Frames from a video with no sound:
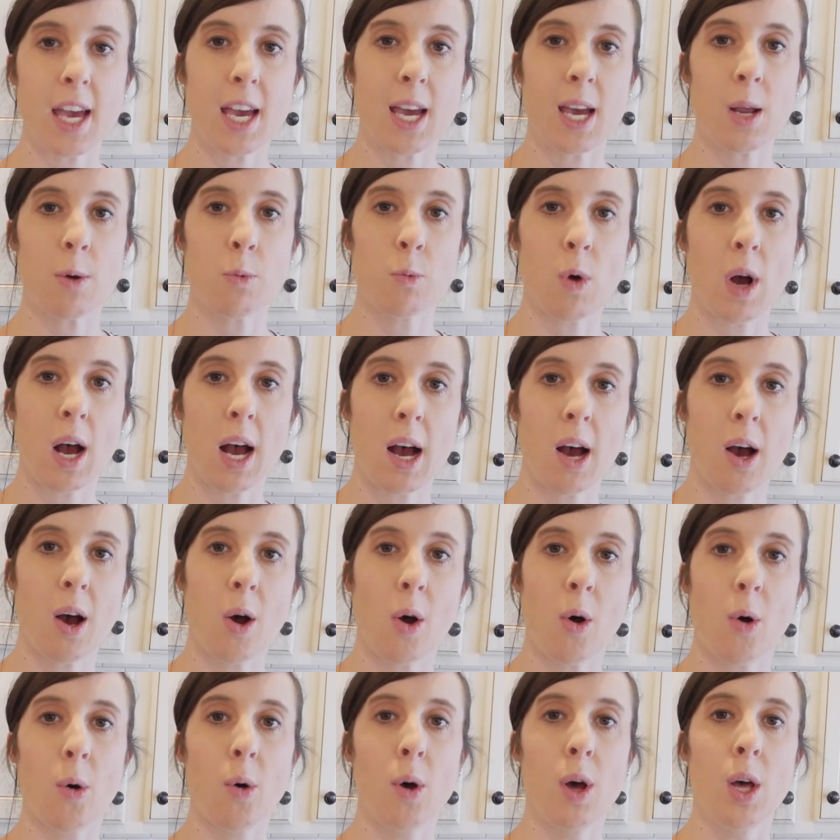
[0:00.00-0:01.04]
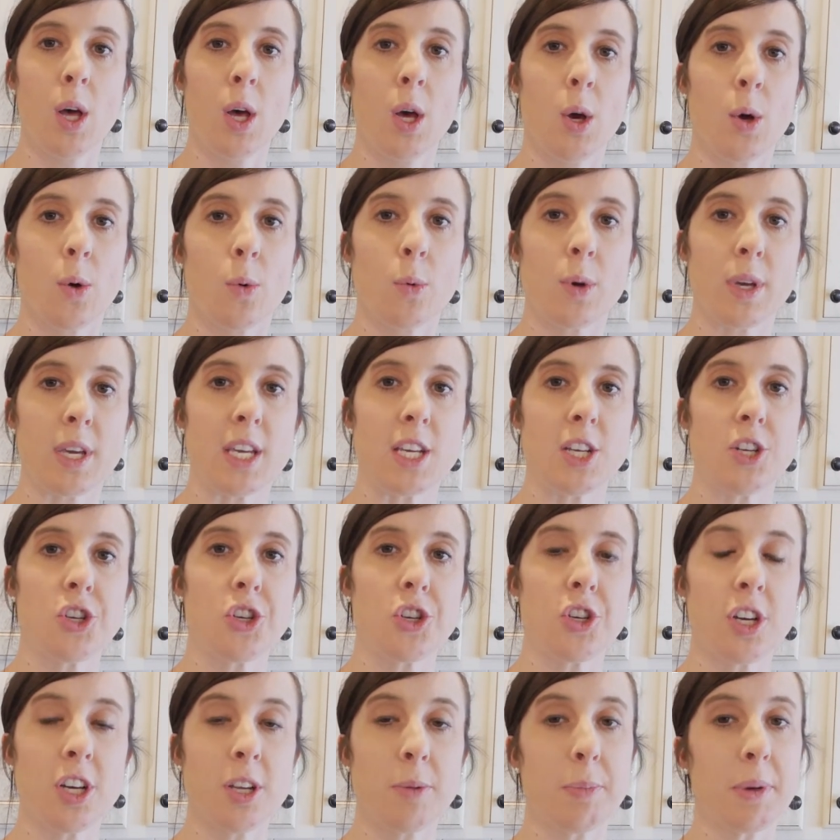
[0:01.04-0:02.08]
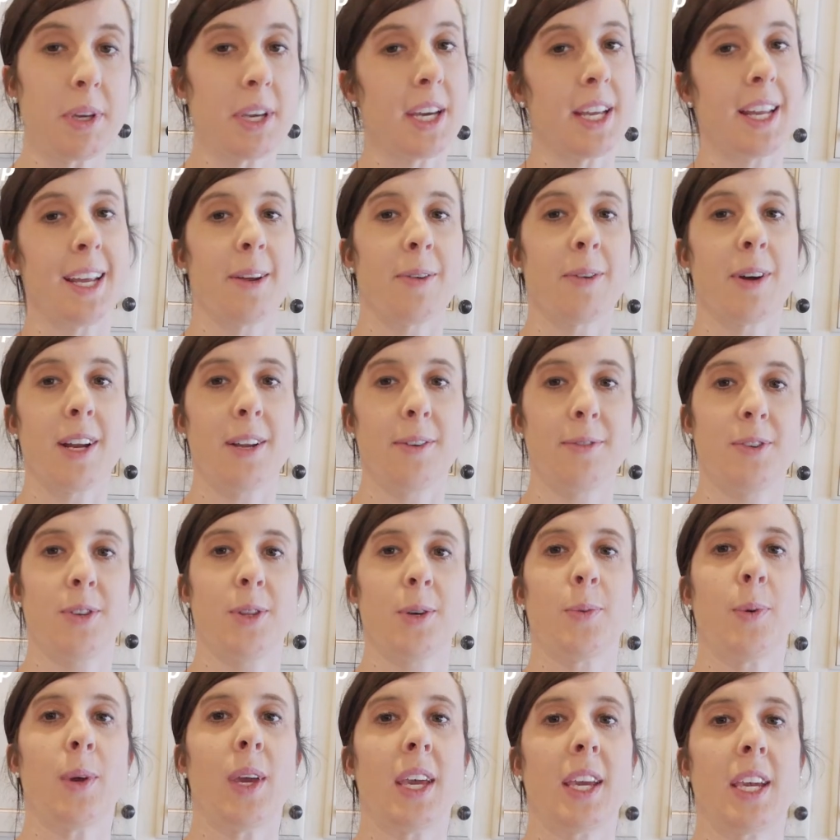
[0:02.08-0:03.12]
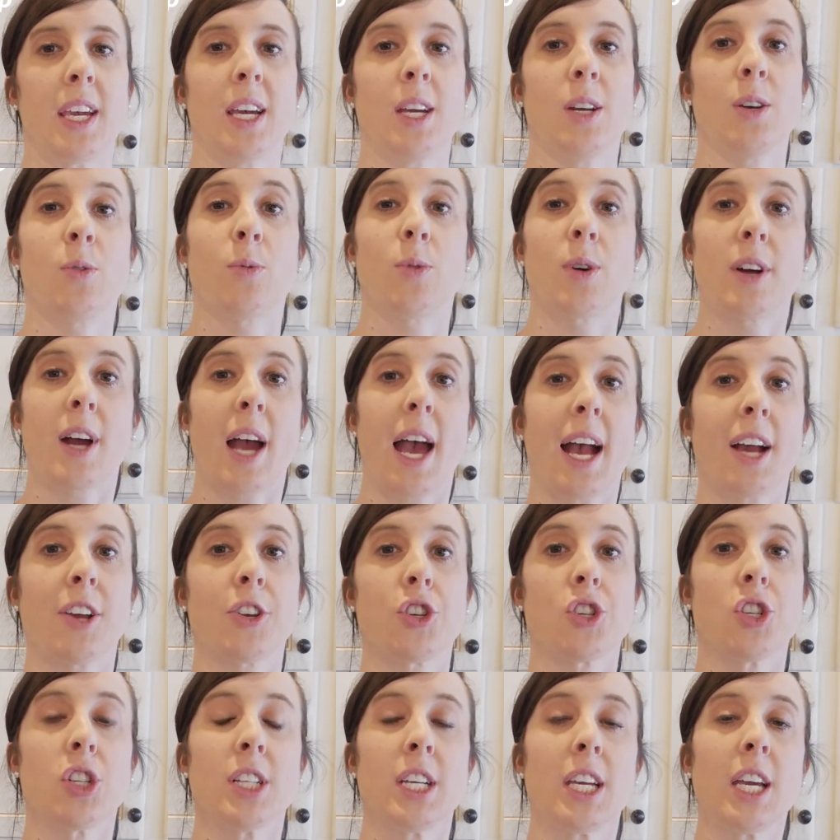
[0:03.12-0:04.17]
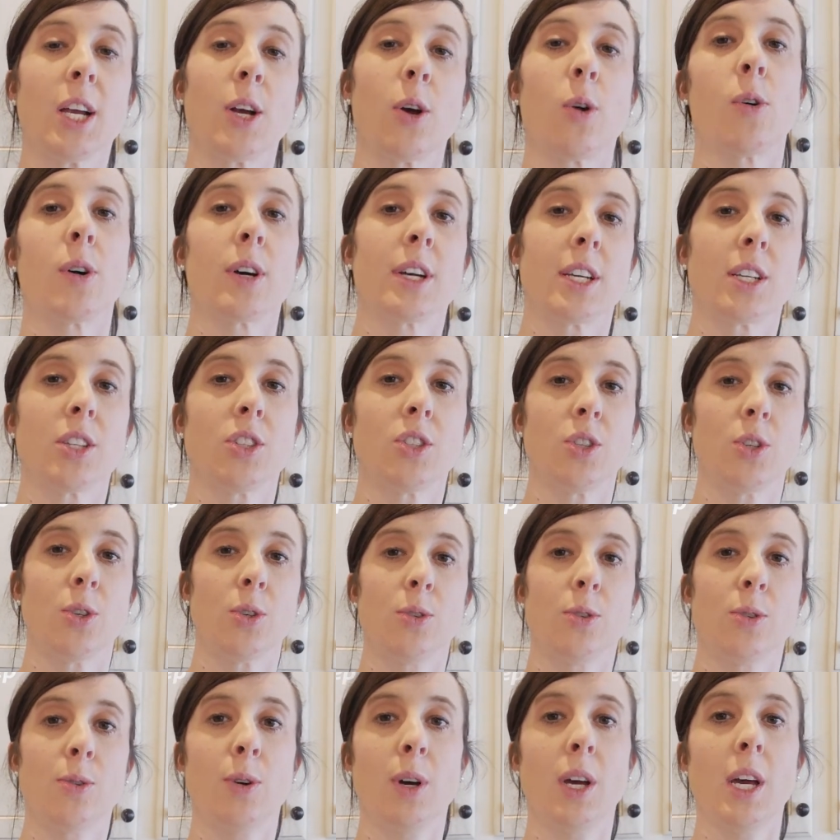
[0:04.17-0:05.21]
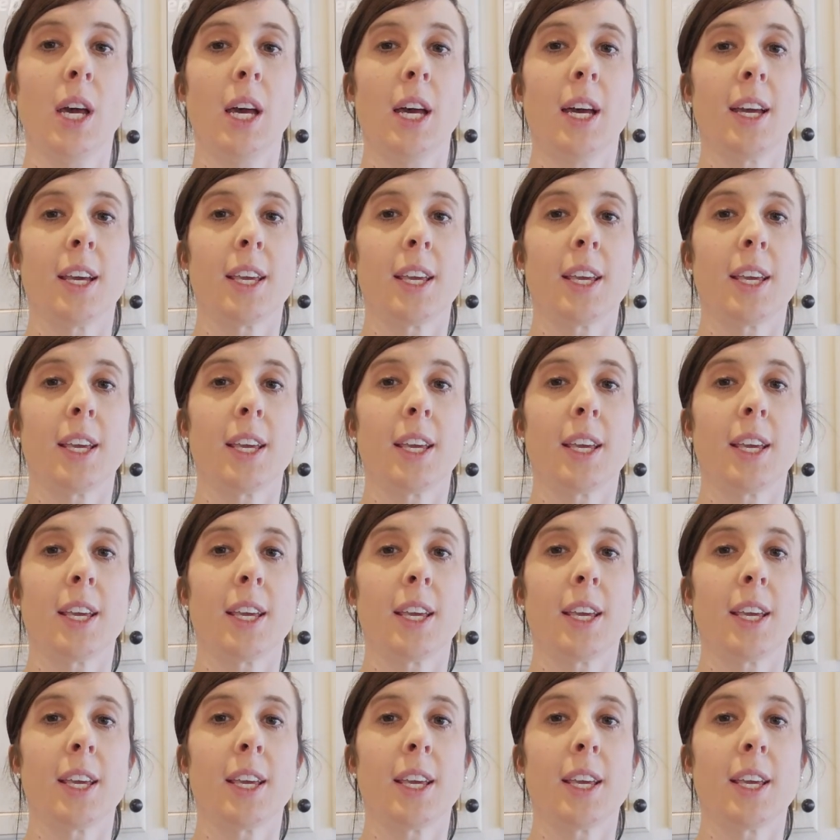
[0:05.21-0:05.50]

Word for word: and while we should be getting ready for the weekend, we're actually going to